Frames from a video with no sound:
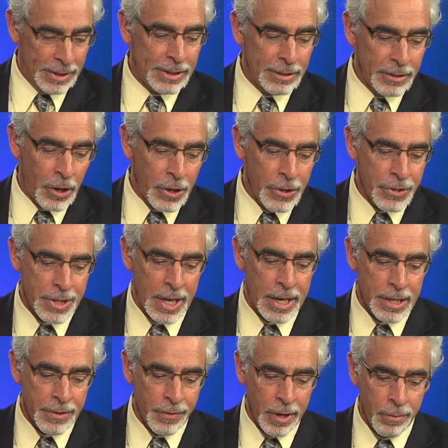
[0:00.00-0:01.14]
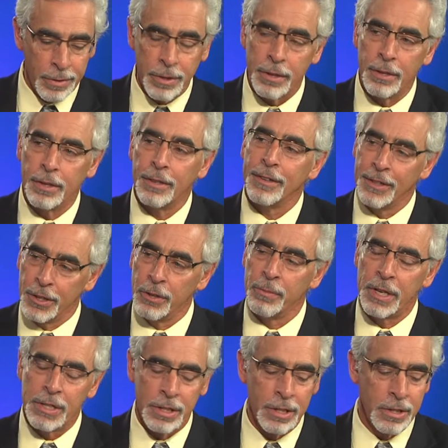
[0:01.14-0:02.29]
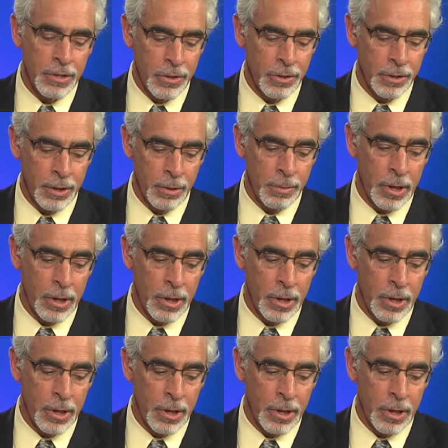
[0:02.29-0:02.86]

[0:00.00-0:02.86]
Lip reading: Are you satisfied with the, you mentioned this earlier,